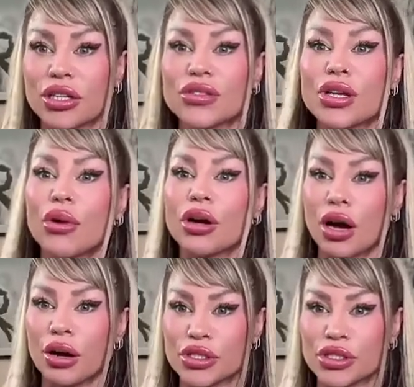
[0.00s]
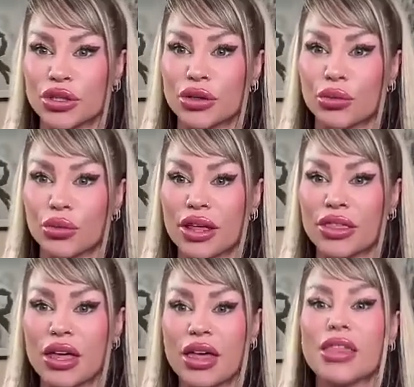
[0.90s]
if someone comes to you
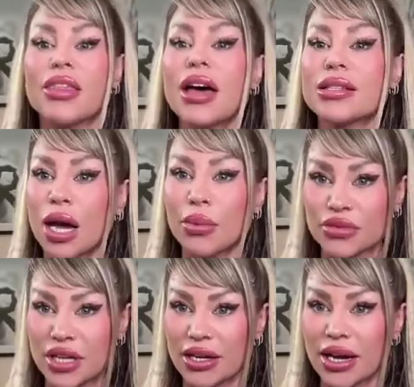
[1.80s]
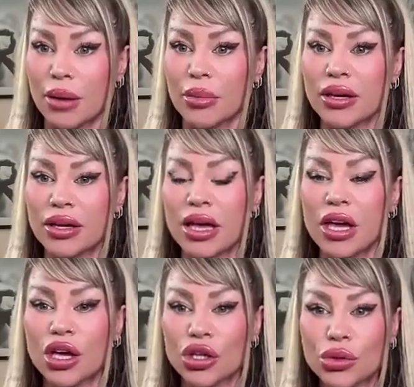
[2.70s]
with that type of dynamic,
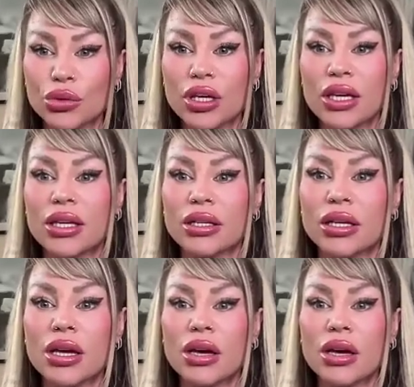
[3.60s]
you can